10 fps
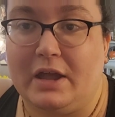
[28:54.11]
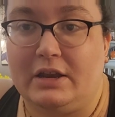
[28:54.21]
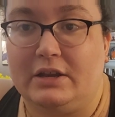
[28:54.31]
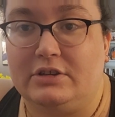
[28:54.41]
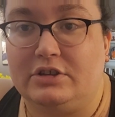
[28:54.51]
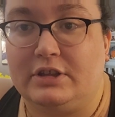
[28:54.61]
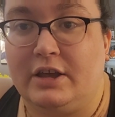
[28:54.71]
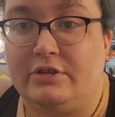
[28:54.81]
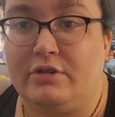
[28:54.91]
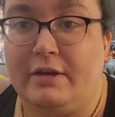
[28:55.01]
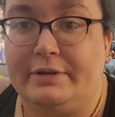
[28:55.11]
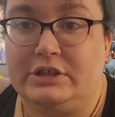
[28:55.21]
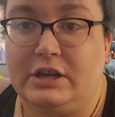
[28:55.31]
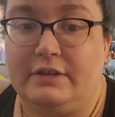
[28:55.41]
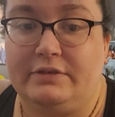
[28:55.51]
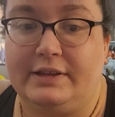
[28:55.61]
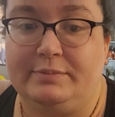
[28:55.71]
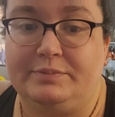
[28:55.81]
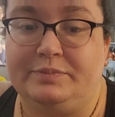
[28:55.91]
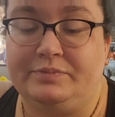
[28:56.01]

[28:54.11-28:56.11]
I needed to tell you how much I loved it.